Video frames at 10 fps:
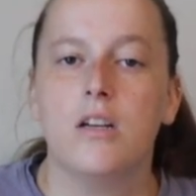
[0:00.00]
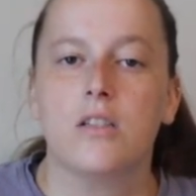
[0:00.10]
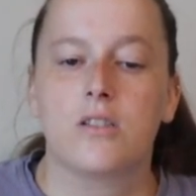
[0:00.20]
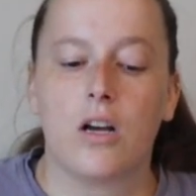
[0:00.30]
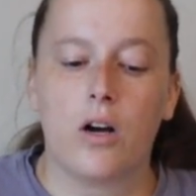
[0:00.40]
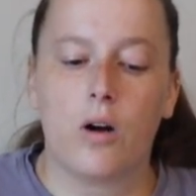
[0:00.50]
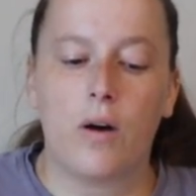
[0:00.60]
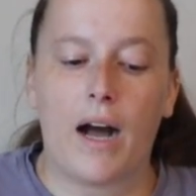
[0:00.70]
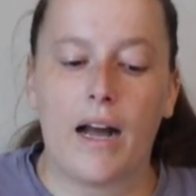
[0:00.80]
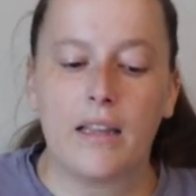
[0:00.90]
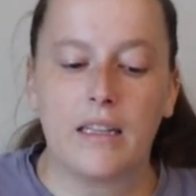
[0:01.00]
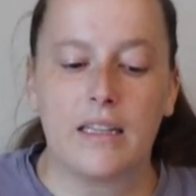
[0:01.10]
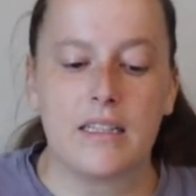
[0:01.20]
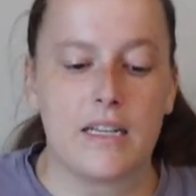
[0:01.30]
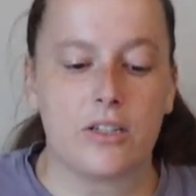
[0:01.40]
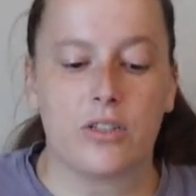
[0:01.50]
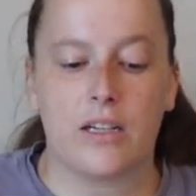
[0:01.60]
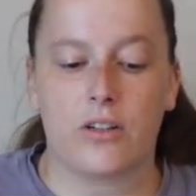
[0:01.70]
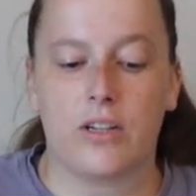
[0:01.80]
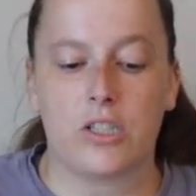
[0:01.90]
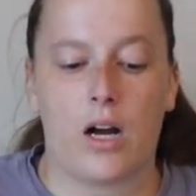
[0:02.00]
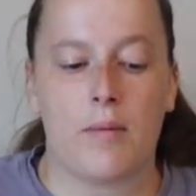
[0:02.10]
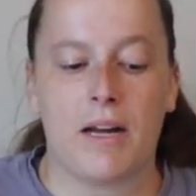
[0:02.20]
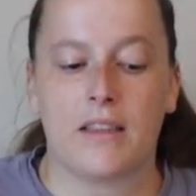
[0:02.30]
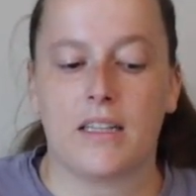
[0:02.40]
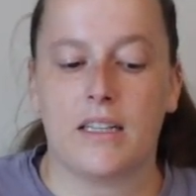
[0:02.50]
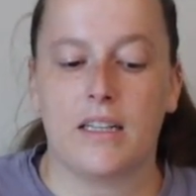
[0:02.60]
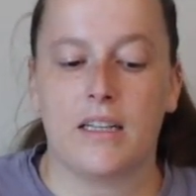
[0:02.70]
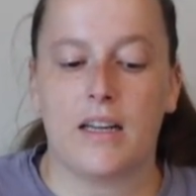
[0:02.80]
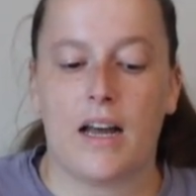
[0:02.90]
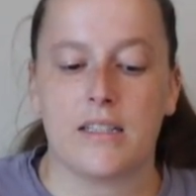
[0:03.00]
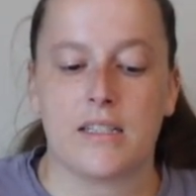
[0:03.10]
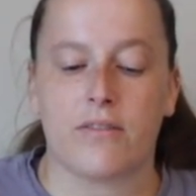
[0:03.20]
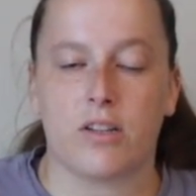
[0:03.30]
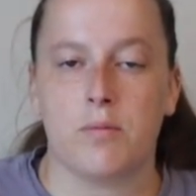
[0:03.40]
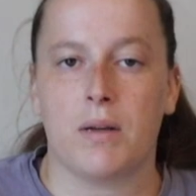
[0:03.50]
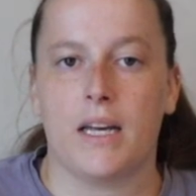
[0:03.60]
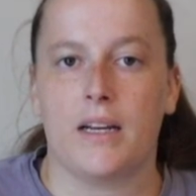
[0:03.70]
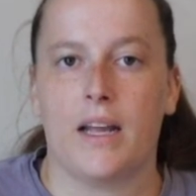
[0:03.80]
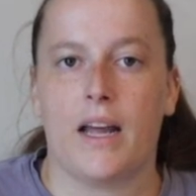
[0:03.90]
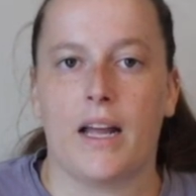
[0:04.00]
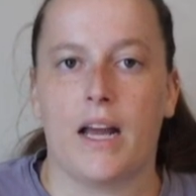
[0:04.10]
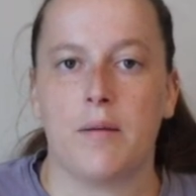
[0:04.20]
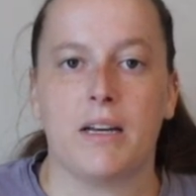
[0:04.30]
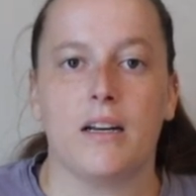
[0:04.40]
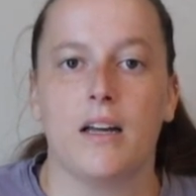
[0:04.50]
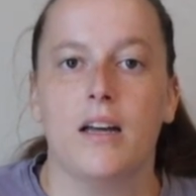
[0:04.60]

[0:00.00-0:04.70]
So I think he's actually done a great job. I think he has definitely been a, I mean,